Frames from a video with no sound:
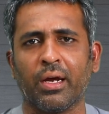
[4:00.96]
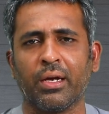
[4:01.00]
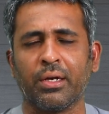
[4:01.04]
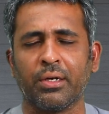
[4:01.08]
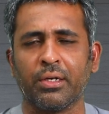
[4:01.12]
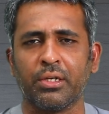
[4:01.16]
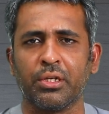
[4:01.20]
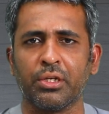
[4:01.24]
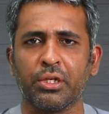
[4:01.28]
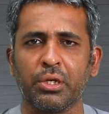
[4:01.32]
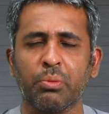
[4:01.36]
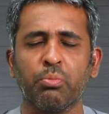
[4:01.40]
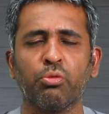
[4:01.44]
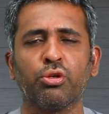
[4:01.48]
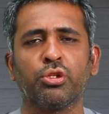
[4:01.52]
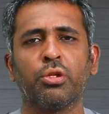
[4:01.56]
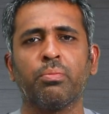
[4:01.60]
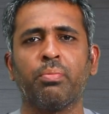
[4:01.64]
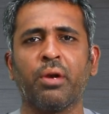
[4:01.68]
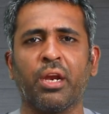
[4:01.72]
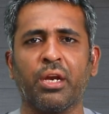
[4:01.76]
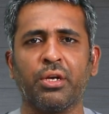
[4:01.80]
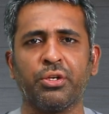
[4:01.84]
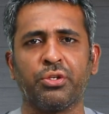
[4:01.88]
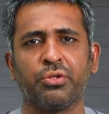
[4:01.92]
and remove
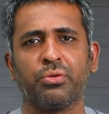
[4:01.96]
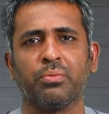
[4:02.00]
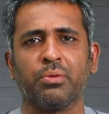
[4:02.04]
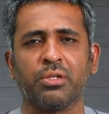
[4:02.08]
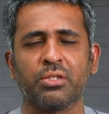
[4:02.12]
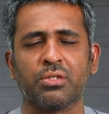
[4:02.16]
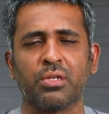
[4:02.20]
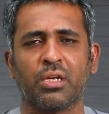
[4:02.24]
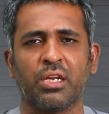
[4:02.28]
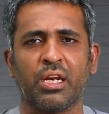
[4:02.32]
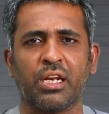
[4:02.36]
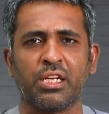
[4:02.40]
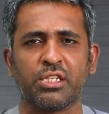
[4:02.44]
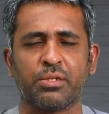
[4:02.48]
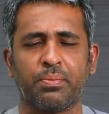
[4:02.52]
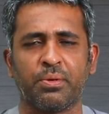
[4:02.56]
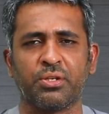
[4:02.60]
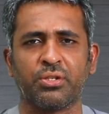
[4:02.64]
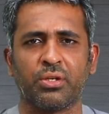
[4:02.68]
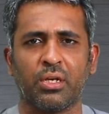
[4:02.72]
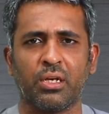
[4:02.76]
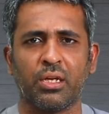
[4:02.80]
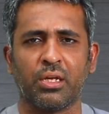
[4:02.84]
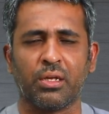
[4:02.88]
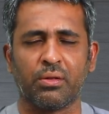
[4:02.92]
the brain tumors, and
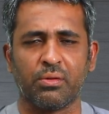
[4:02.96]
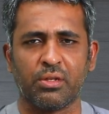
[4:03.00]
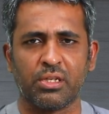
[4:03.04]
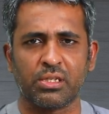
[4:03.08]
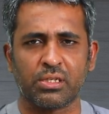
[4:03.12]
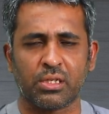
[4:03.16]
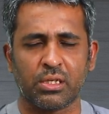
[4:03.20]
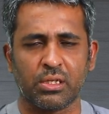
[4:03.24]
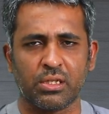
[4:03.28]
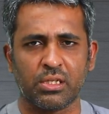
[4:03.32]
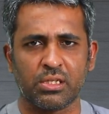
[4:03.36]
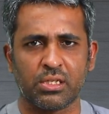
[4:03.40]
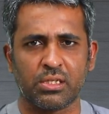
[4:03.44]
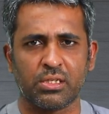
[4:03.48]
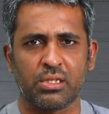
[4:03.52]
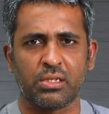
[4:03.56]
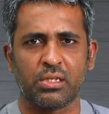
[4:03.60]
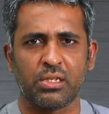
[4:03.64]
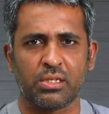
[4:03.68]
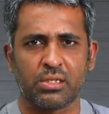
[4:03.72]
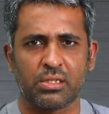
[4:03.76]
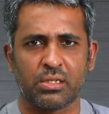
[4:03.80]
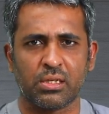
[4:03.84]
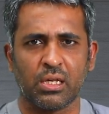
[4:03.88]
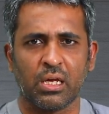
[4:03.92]
especially this
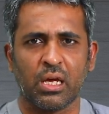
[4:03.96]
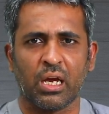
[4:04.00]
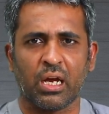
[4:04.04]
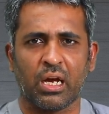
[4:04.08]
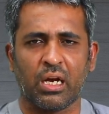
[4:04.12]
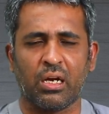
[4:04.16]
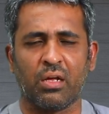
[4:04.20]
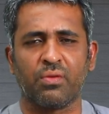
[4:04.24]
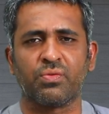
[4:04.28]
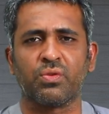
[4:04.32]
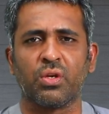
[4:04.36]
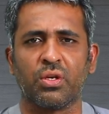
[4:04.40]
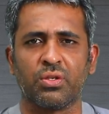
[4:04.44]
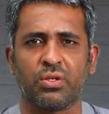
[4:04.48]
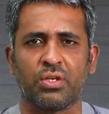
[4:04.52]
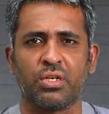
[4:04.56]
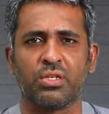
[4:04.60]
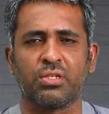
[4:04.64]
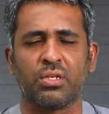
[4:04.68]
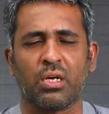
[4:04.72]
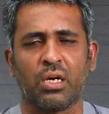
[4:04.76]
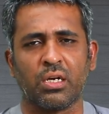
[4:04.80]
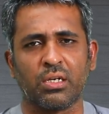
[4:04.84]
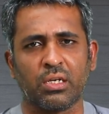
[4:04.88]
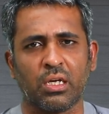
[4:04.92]
kind of
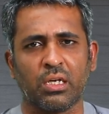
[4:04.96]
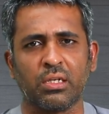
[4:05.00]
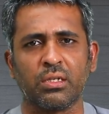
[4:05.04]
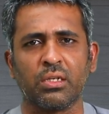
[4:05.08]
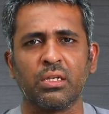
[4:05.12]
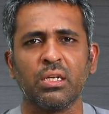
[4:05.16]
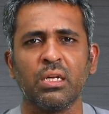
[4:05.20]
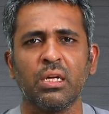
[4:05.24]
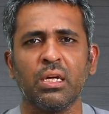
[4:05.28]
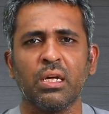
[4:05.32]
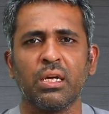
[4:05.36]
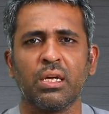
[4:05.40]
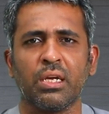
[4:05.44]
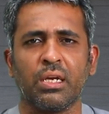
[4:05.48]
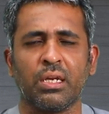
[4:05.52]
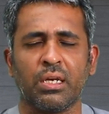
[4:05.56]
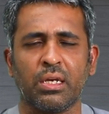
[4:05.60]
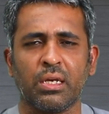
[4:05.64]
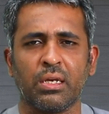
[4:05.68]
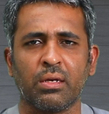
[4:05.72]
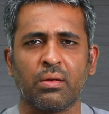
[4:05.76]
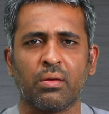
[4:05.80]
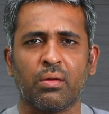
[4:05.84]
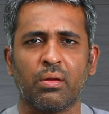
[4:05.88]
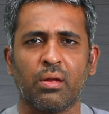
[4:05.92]
surgeries are done
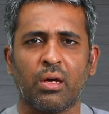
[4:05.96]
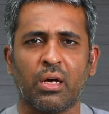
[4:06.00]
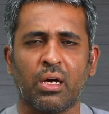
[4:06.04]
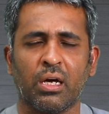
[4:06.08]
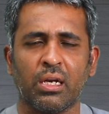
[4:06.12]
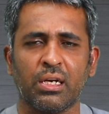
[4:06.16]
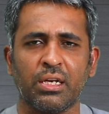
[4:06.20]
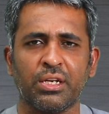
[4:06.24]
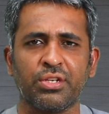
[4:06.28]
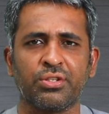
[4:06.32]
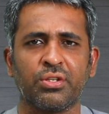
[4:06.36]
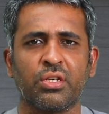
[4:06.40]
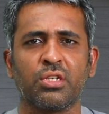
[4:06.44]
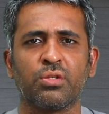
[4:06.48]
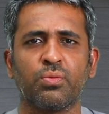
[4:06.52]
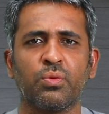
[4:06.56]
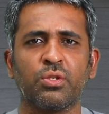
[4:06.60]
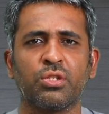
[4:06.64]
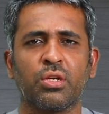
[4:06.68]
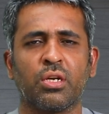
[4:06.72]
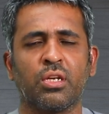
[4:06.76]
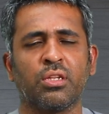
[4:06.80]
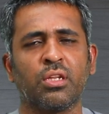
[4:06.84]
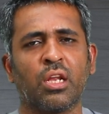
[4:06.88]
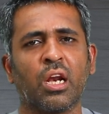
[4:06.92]
in lesions
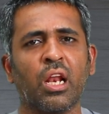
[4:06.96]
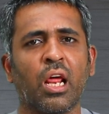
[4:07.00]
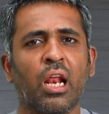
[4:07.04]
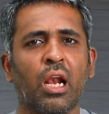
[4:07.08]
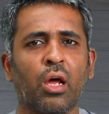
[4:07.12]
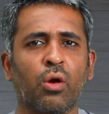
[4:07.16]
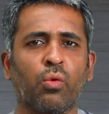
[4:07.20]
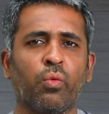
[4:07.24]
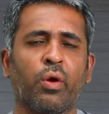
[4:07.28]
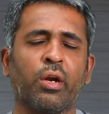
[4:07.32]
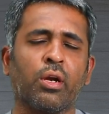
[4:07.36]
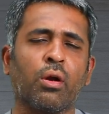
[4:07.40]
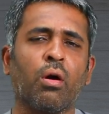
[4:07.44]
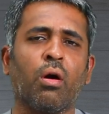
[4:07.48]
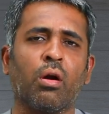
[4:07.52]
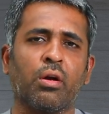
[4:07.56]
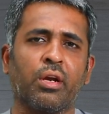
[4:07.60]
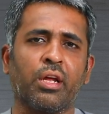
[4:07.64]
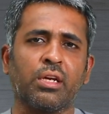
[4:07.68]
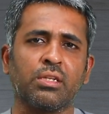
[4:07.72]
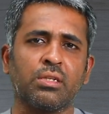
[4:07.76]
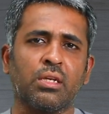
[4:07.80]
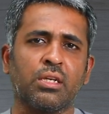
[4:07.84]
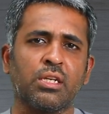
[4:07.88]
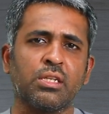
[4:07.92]
which are in the eloquent
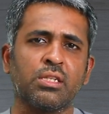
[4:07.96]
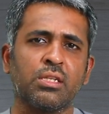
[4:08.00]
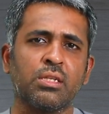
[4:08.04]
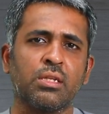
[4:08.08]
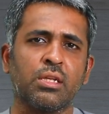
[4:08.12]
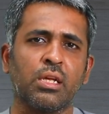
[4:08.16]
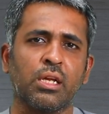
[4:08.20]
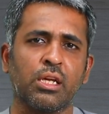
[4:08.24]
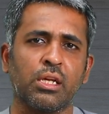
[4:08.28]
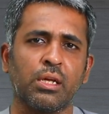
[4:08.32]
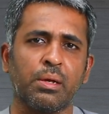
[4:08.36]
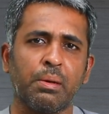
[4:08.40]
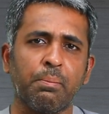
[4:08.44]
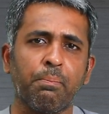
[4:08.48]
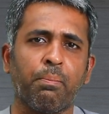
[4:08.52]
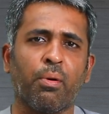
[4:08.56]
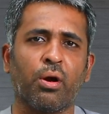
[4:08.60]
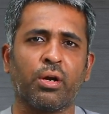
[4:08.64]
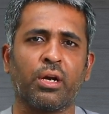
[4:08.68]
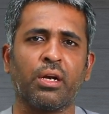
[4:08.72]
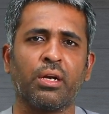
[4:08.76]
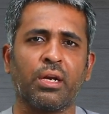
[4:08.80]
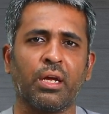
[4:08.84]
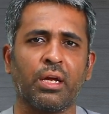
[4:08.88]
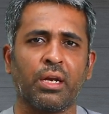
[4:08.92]
cortex, that is in the
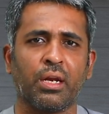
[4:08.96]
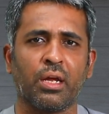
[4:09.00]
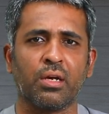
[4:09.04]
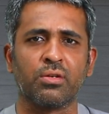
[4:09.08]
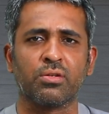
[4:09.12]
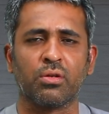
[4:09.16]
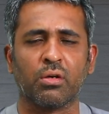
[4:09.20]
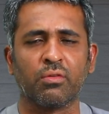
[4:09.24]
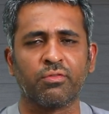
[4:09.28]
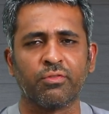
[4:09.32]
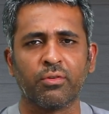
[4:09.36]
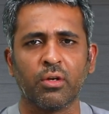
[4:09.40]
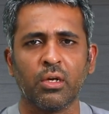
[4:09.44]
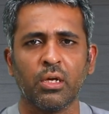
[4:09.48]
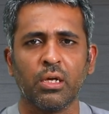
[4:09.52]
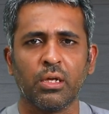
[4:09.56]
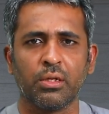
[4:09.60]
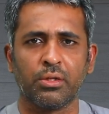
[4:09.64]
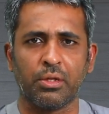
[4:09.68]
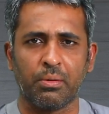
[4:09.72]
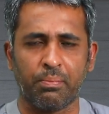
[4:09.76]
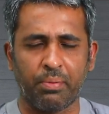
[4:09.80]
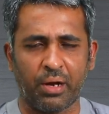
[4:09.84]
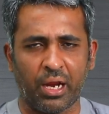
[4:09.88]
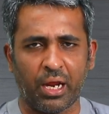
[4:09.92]
important areas of
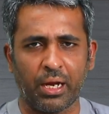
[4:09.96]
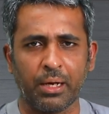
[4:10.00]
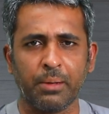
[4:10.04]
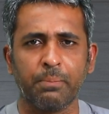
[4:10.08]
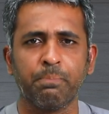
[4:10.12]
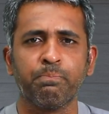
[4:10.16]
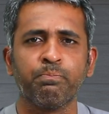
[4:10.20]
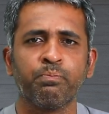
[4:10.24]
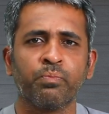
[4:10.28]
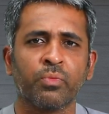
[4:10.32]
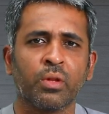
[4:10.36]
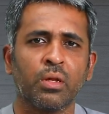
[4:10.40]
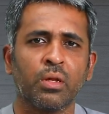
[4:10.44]
the brain.